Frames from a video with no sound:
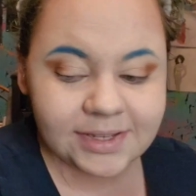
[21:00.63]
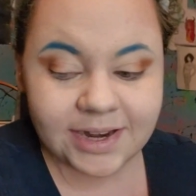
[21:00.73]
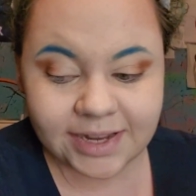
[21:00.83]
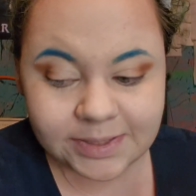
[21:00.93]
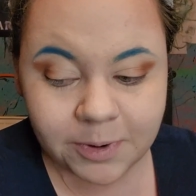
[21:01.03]

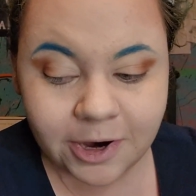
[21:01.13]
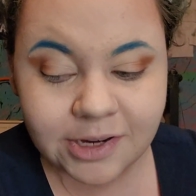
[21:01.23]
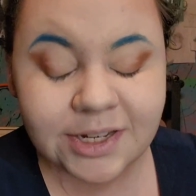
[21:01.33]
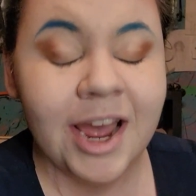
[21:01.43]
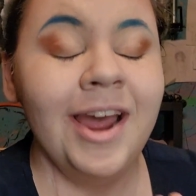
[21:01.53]
next
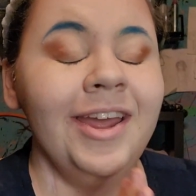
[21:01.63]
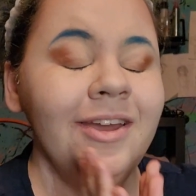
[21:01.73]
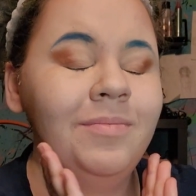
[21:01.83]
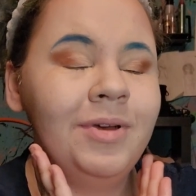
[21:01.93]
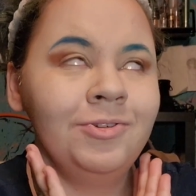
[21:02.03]
part I
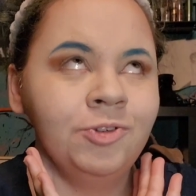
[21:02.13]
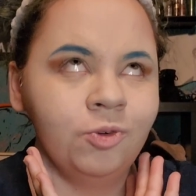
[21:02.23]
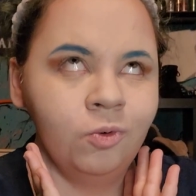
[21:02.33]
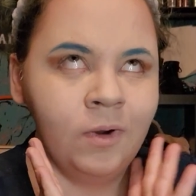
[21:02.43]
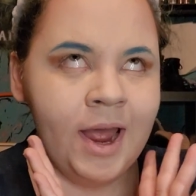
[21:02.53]
am
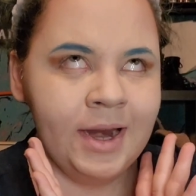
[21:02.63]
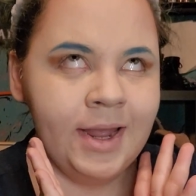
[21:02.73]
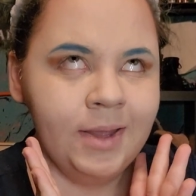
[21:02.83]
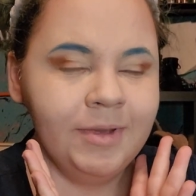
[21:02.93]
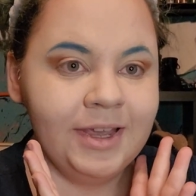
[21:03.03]

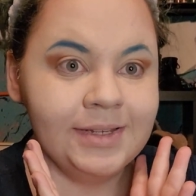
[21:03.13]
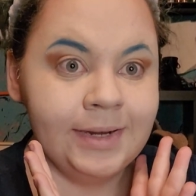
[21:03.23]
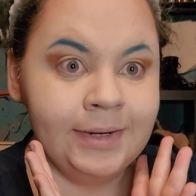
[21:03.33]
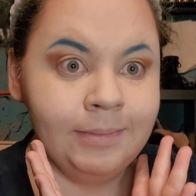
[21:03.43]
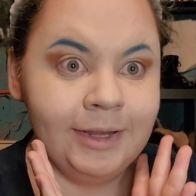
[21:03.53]
dreading because I
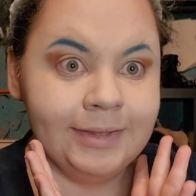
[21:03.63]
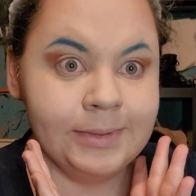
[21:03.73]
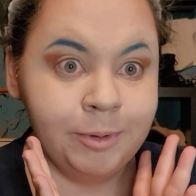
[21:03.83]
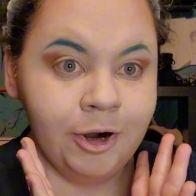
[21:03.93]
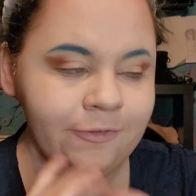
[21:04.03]
need to make this
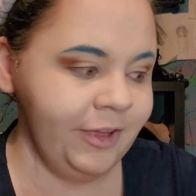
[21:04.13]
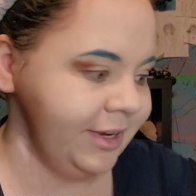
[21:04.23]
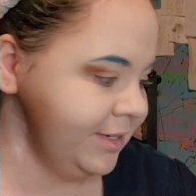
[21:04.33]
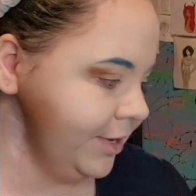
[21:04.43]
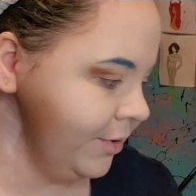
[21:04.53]

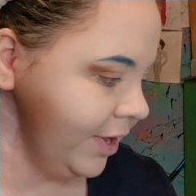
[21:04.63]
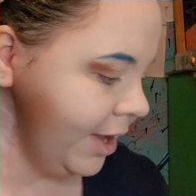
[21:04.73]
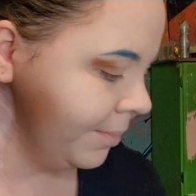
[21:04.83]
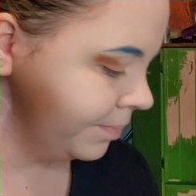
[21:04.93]
perfect. Okay,